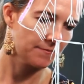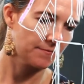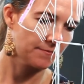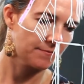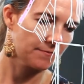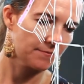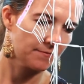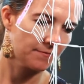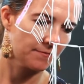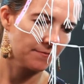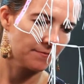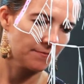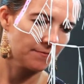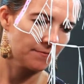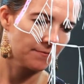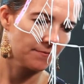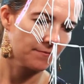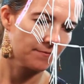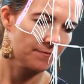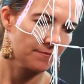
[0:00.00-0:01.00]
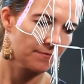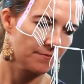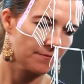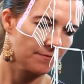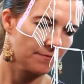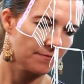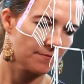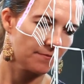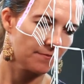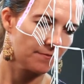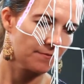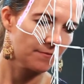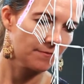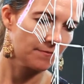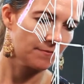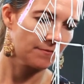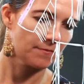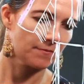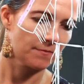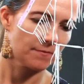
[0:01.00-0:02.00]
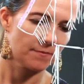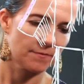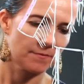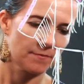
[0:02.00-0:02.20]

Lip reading: No one is speaking in this clip.